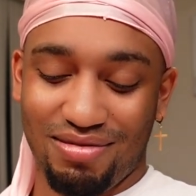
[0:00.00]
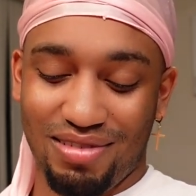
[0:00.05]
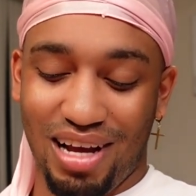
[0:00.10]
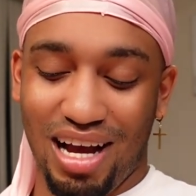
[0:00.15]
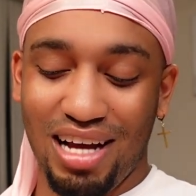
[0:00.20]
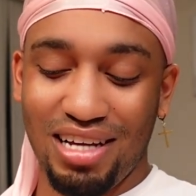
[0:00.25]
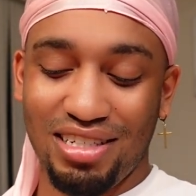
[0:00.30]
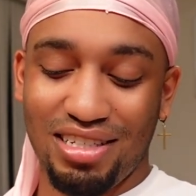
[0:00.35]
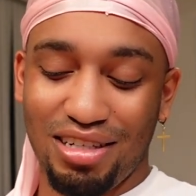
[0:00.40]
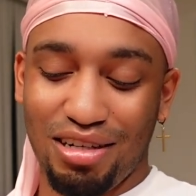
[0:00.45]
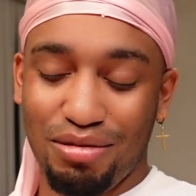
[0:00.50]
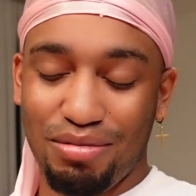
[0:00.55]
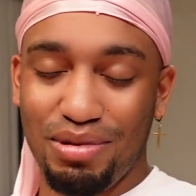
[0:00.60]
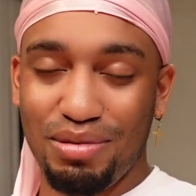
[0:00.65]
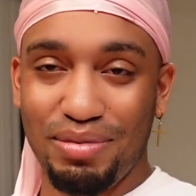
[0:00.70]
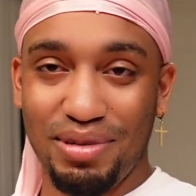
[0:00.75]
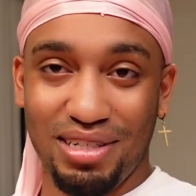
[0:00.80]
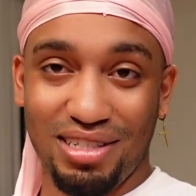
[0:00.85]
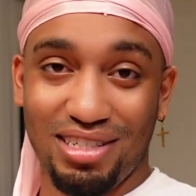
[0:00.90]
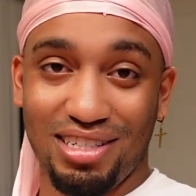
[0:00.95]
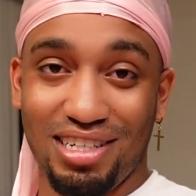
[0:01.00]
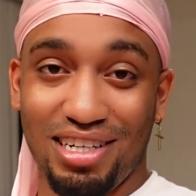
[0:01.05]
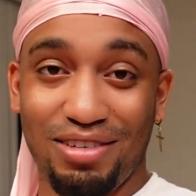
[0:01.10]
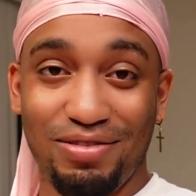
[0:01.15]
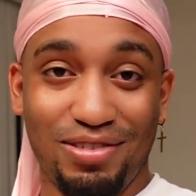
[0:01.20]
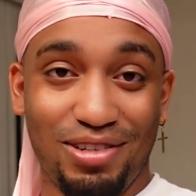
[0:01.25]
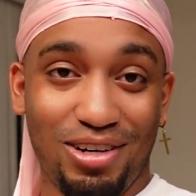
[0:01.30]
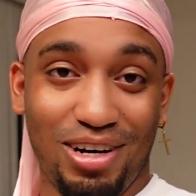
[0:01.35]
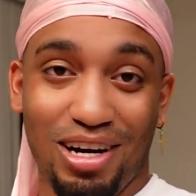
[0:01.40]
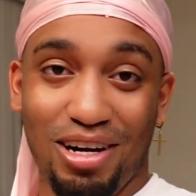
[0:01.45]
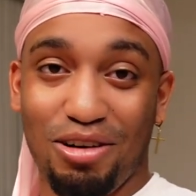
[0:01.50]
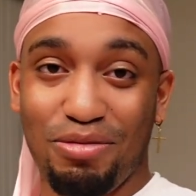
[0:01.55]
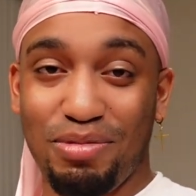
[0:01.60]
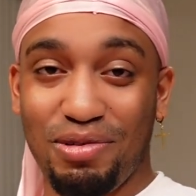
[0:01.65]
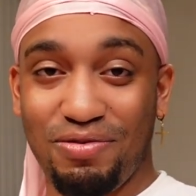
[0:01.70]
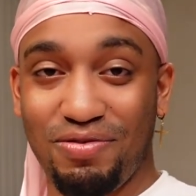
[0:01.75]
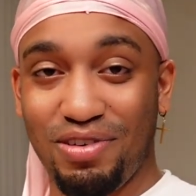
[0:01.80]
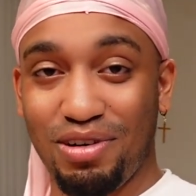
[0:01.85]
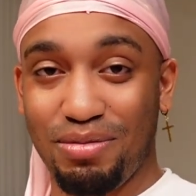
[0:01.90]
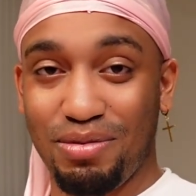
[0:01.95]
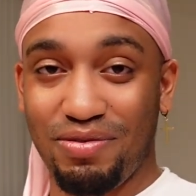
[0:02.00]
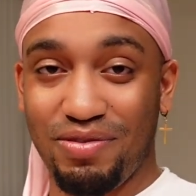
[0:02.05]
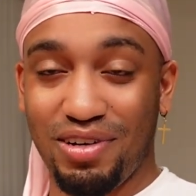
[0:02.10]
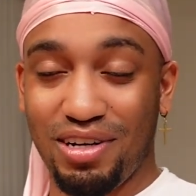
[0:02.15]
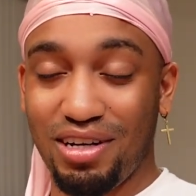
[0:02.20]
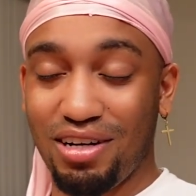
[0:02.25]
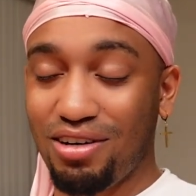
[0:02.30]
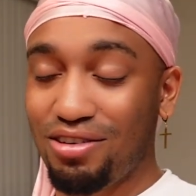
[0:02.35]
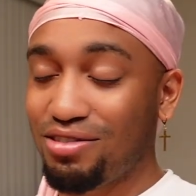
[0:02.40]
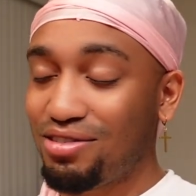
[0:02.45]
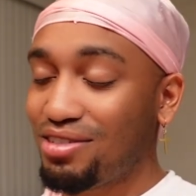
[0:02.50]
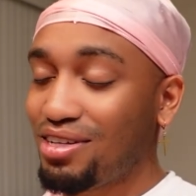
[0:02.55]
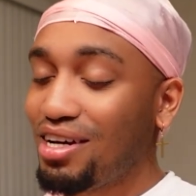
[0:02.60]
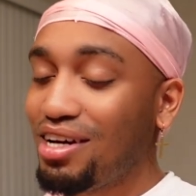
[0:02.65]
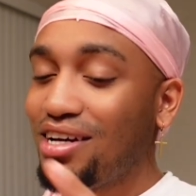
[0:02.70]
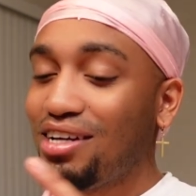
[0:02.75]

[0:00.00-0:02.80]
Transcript: I still be busy even though I don't be filming videos.